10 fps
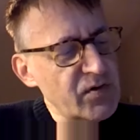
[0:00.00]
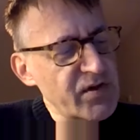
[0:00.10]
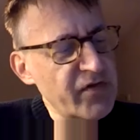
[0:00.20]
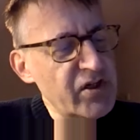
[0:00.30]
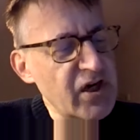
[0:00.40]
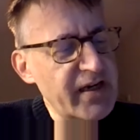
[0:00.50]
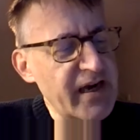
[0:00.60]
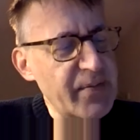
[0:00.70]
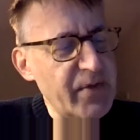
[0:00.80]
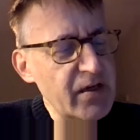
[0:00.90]
also very
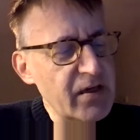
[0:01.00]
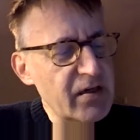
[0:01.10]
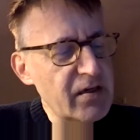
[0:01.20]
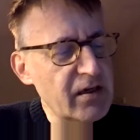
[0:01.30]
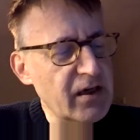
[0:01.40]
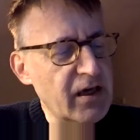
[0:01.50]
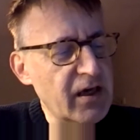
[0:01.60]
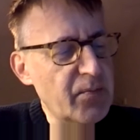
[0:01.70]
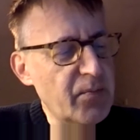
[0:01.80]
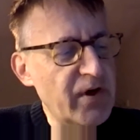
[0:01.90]
dynamic,
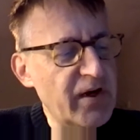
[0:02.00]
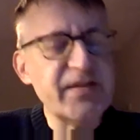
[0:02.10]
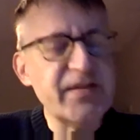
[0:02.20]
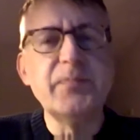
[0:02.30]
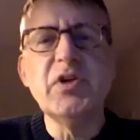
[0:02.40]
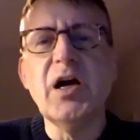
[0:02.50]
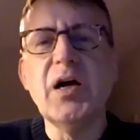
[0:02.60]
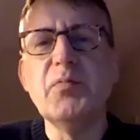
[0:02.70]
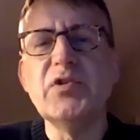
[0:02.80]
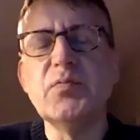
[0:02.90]
but at the same
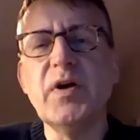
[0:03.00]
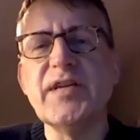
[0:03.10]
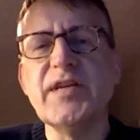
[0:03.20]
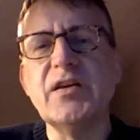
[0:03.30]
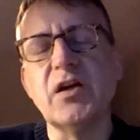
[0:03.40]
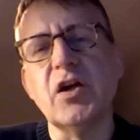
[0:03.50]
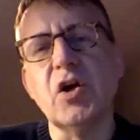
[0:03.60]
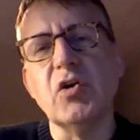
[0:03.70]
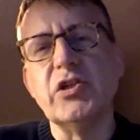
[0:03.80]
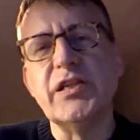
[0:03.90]
time, which might sound like a
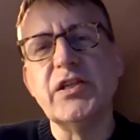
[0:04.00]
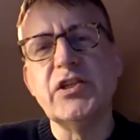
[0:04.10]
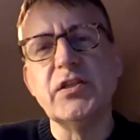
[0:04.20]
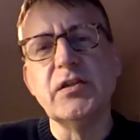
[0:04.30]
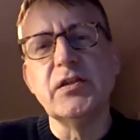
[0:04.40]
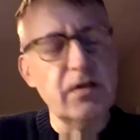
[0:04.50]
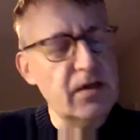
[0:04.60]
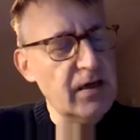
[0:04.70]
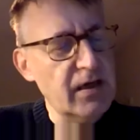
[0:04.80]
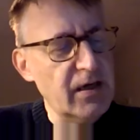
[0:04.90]
contradiction,
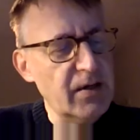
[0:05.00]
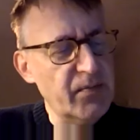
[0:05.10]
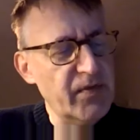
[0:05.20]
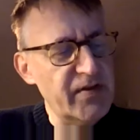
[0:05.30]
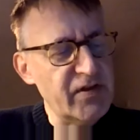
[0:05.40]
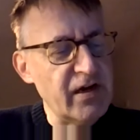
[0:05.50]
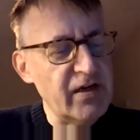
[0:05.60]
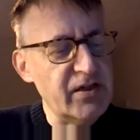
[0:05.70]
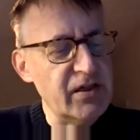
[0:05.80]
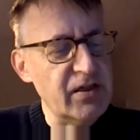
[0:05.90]
there's a
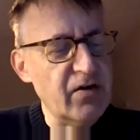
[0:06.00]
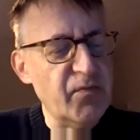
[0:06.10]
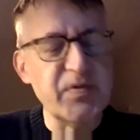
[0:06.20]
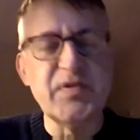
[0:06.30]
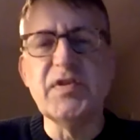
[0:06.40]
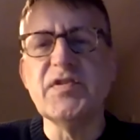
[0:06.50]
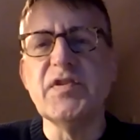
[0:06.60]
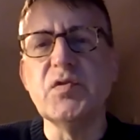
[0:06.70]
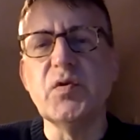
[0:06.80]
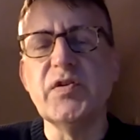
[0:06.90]
great deal of
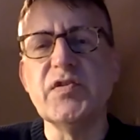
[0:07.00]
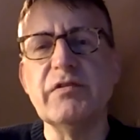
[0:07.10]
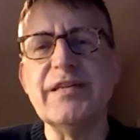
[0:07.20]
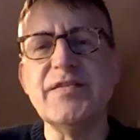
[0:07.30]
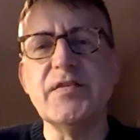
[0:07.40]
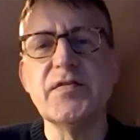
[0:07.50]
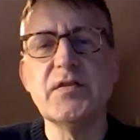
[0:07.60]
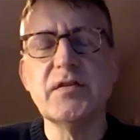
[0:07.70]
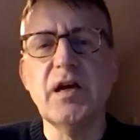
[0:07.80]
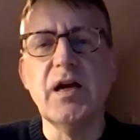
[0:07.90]
persistence or
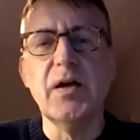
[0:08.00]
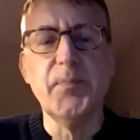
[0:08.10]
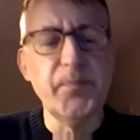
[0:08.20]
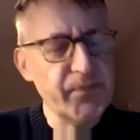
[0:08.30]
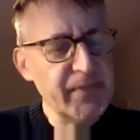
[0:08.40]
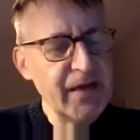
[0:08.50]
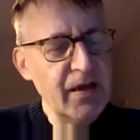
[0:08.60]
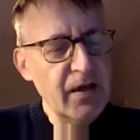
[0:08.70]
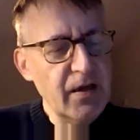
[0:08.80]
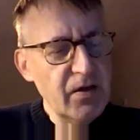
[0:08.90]
hysteresis.
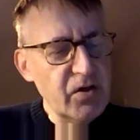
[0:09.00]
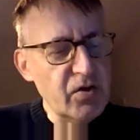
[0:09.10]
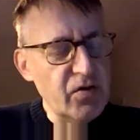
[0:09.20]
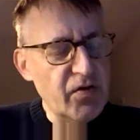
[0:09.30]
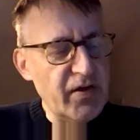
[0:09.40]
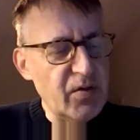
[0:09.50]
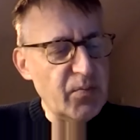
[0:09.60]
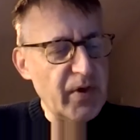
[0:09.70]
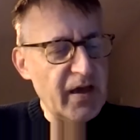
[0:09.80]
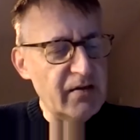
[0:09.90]
You think
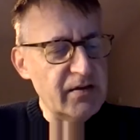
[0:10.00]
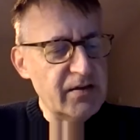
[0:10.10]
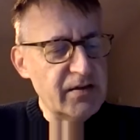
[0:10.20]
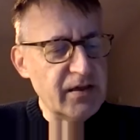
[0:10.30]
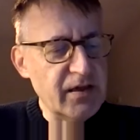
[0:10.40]
about